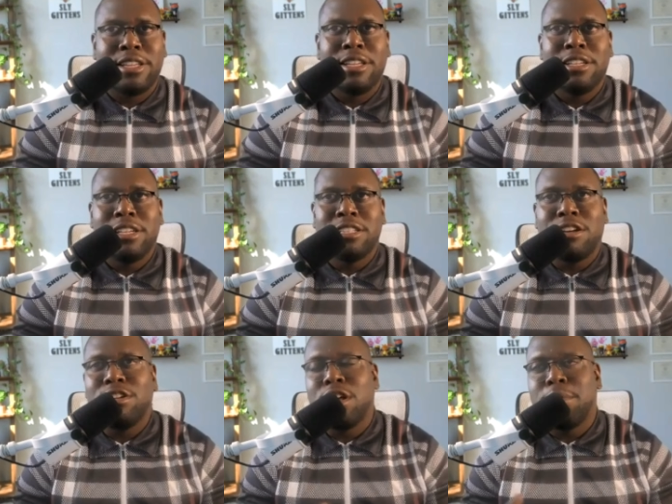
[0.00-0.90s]
Is everything
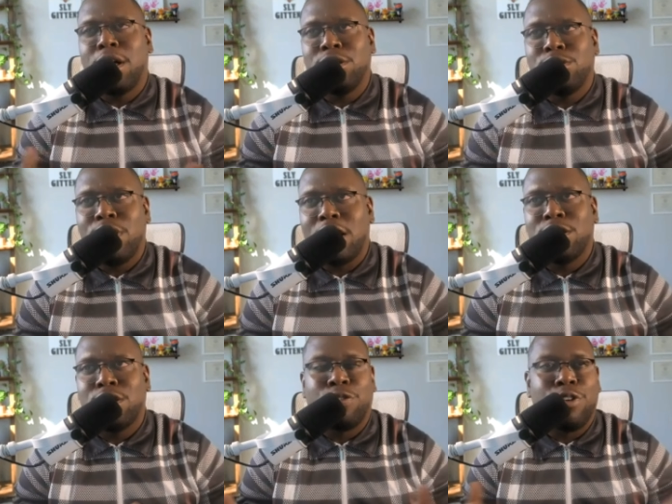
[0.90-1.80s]
about you? I get a good
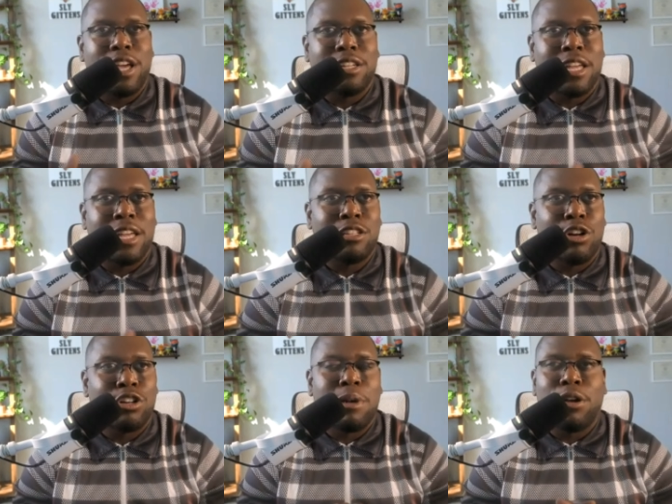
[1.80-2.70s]
friend. Like he talks
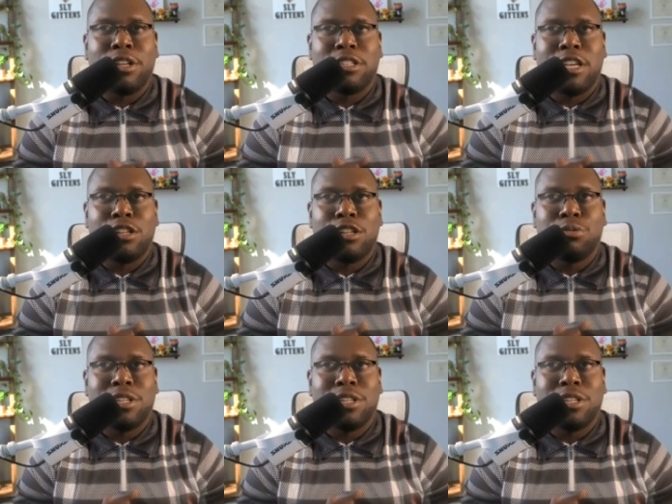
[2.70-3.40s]
about all his sales wins.